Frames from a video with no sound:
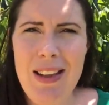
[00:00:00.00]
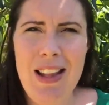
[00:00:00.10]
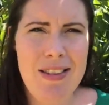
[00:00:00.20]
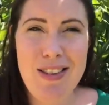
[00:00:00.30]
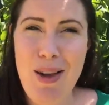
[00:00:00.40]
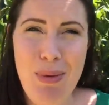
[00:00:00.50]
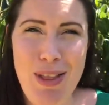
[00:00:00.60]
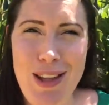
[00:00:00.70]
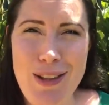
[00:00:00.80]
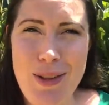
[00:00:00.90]
That's a separate
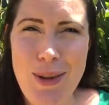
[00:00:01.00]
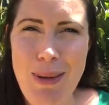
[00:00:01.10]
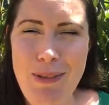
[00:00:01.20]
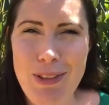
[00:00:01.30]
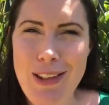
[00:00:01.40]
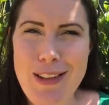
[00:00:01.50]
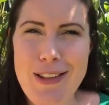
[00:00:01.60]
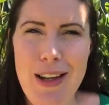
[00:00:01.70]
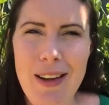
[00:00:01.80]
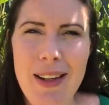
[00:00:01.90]
thing to talk about for another
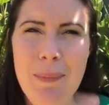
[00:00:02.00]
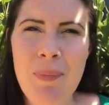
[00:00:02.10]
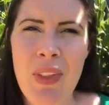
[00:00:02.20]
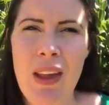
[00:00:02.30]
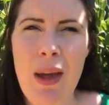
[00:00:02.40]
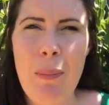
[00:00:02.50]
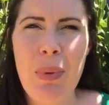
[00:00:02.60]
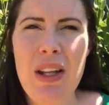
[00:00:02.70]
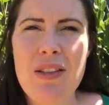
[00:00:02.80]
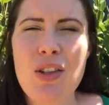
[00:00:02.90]
time,
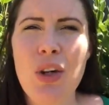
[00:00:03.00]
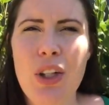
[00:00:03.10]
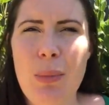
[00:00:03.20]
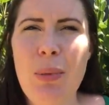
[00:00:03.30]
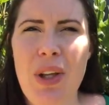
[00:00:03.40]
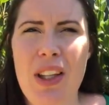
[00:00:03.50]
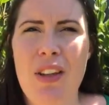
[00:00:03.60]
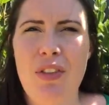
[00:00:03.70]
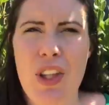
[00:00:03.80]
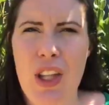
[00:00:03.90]
but it's not going to be
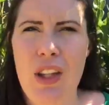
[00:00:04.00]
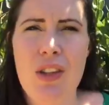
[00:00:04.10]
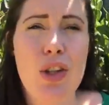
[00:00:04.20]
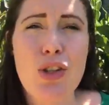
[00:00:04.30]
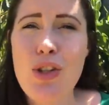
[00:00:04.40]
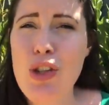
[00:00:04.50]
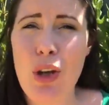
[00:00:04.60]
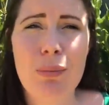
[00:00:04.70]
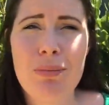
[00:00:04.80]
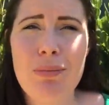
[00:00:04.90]
working for you. So just
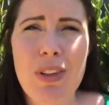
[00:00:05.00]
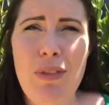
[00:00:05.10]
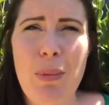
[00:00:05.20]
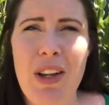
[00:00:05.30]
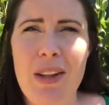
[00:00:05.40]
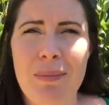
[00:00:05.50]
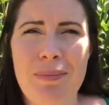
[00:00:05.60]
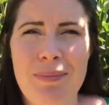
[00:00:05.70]
stop, save the money.